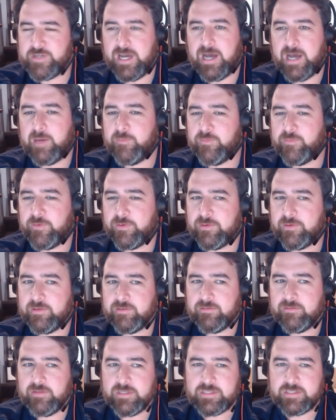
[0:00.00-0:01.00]
job
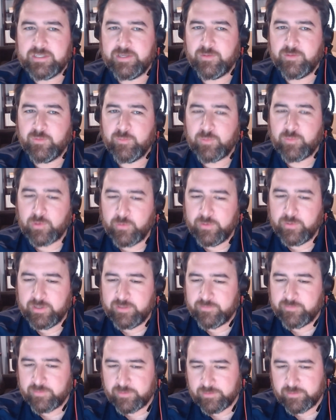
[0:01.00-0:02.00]
for a single employee
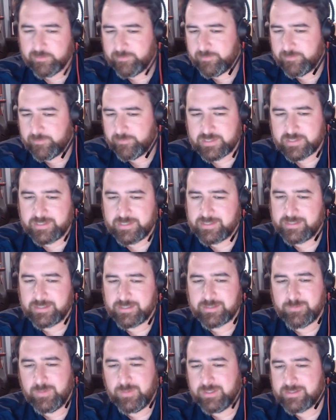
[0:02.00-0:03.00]
for, let's say,
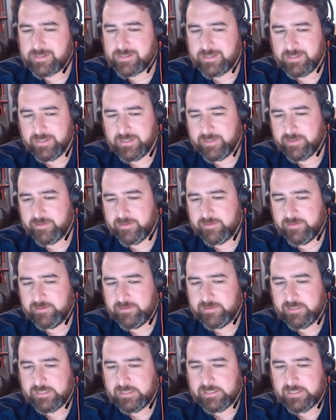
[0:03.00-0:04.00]
6 months, a year.
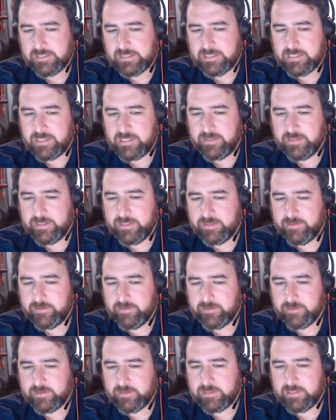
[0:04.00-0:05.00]
And then
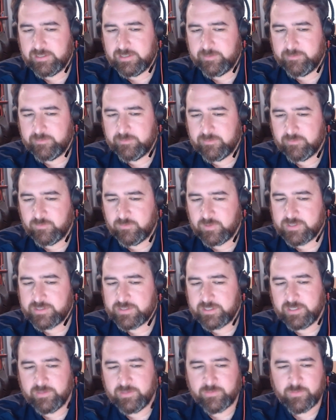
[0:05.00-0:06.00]
once
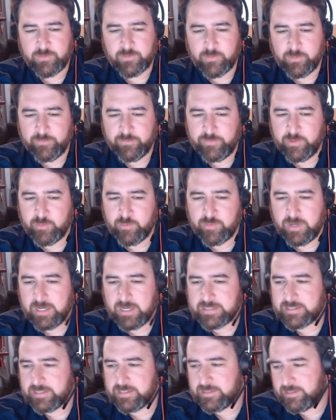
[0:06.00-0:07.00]
you get through the review
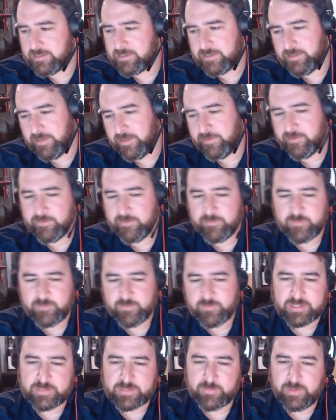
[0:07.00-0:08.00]
process, it's another
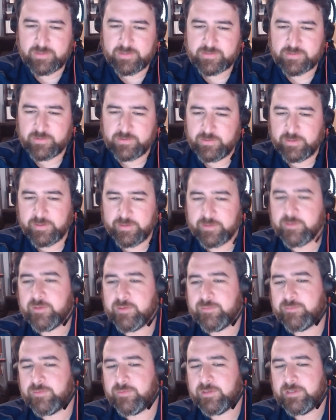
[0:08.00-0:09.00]
6 months or a year
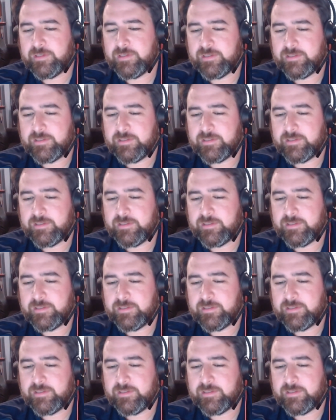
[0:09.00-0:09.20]
of